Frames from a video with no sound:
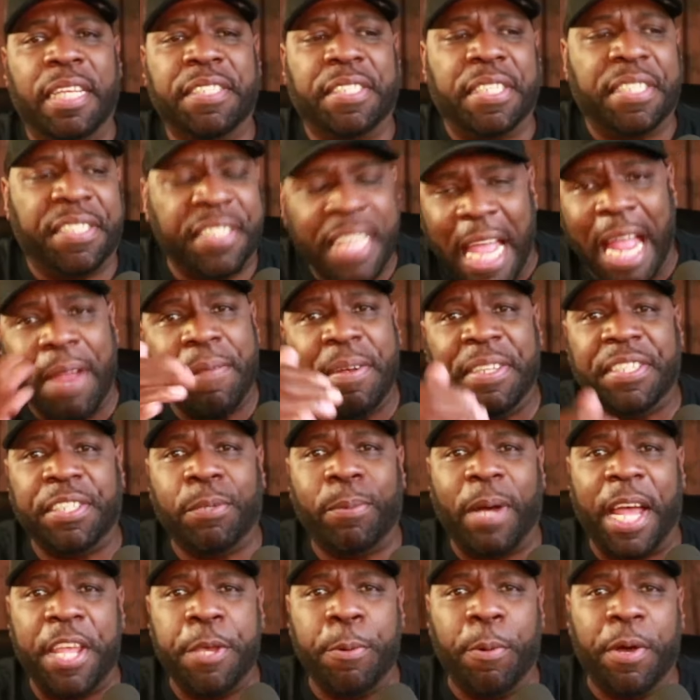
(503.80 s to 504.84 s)
It's the same
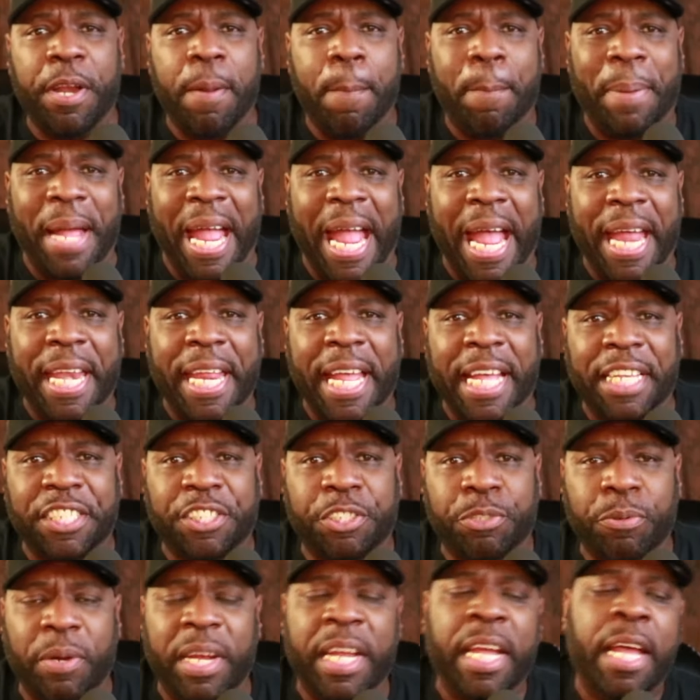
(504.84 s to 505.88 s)
reason why you want to ban
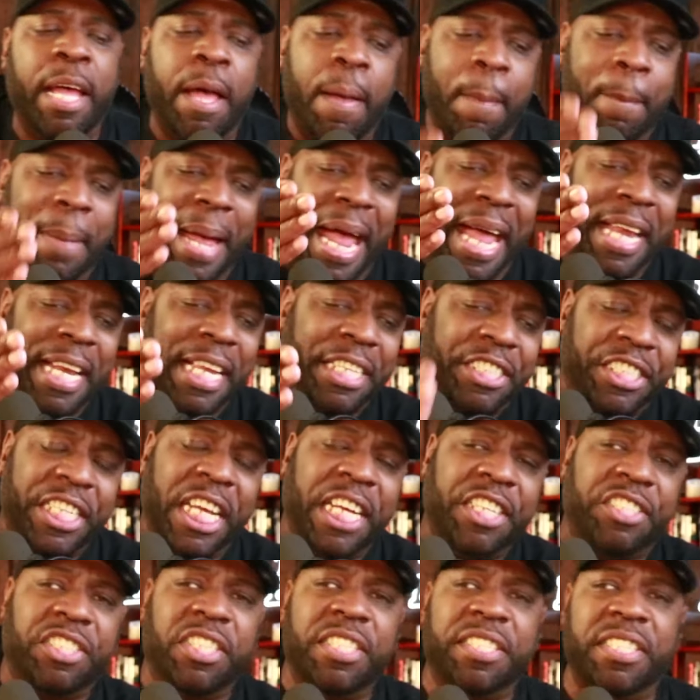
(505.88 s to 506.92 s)
history, ban the
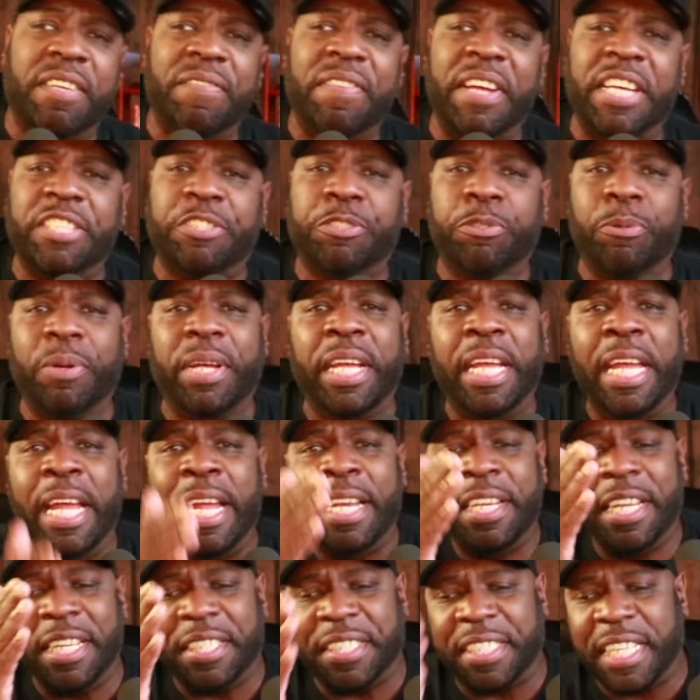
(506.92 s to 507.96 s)
teachings of history,
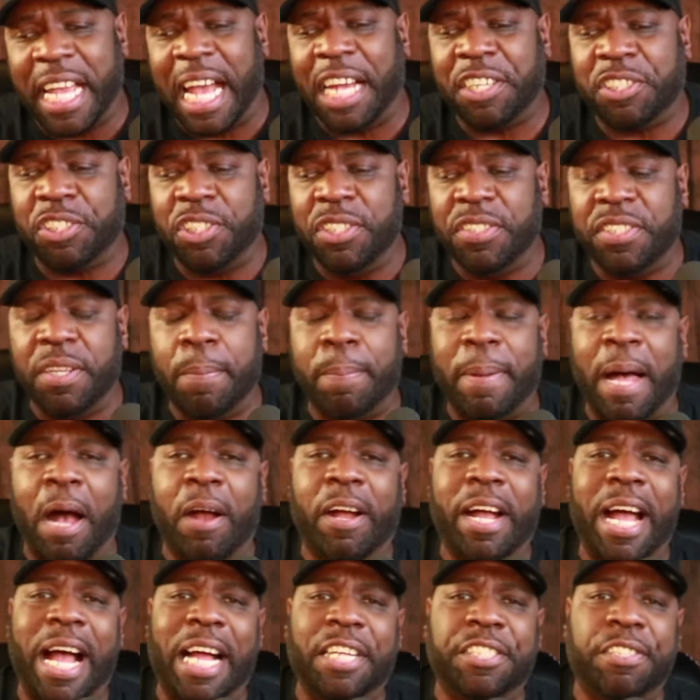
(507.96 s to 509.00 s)
discussions
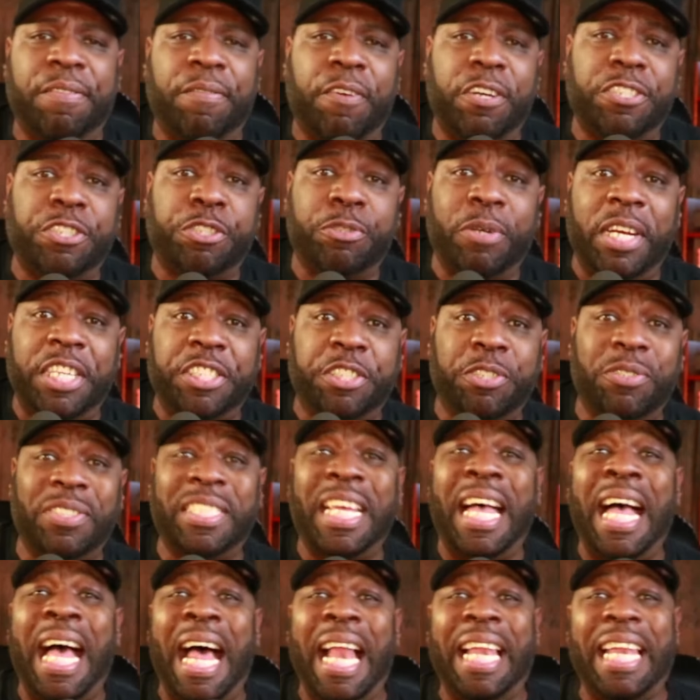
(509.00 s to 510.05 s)
about controversial
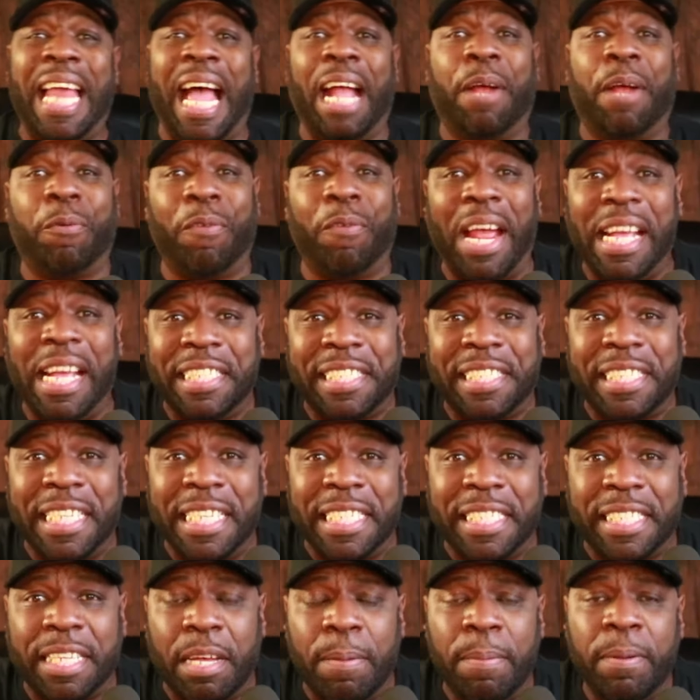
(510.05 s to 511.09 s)
issues like
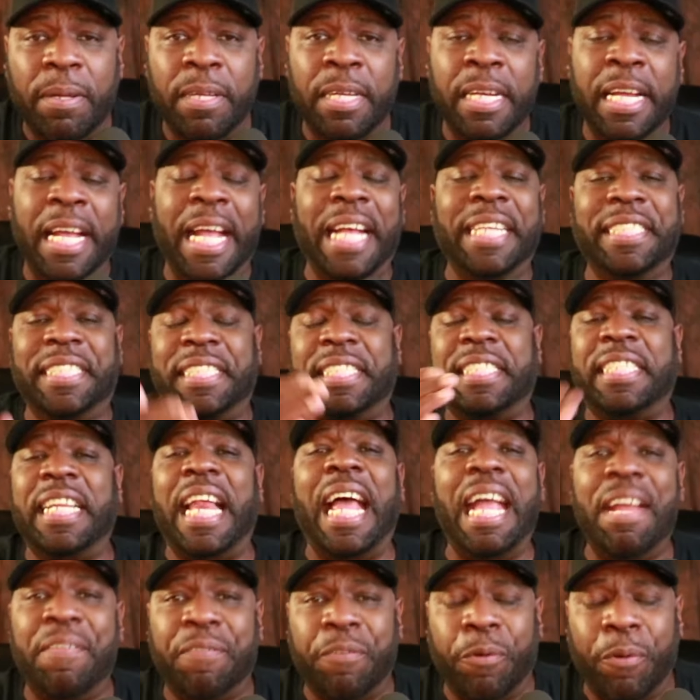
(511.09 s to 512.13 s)
racism and
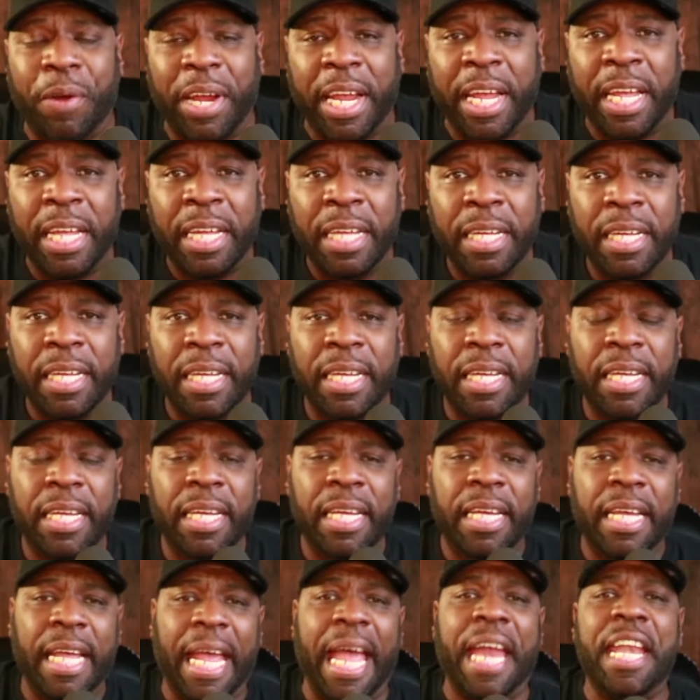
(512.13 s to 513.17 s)
slavery
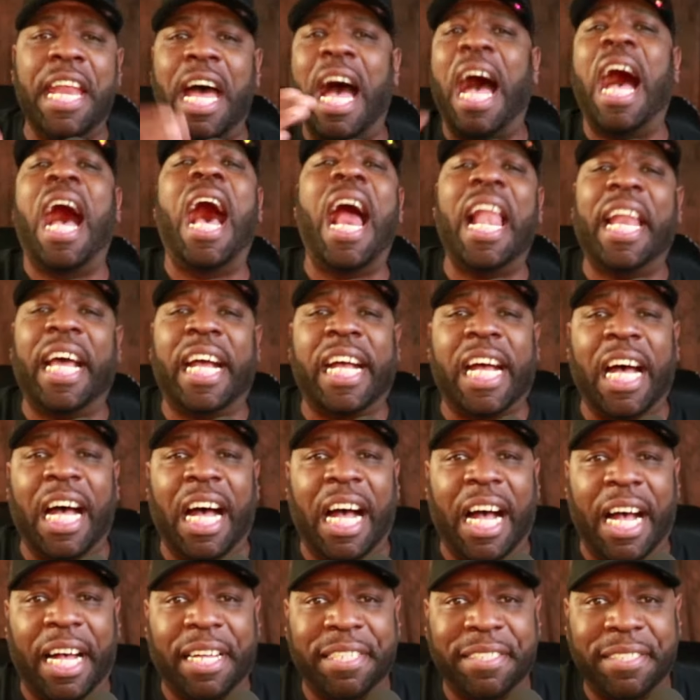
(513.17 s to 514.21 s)
and the
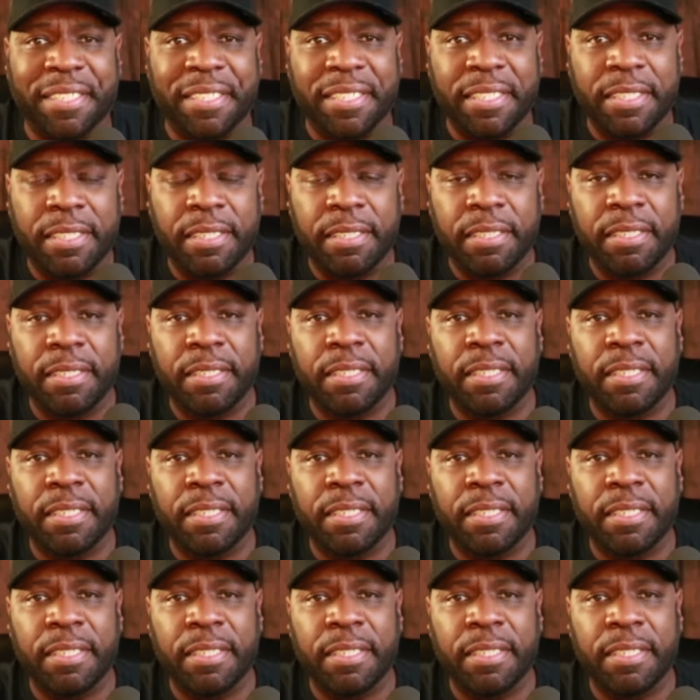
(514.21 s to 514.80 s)
Holocaust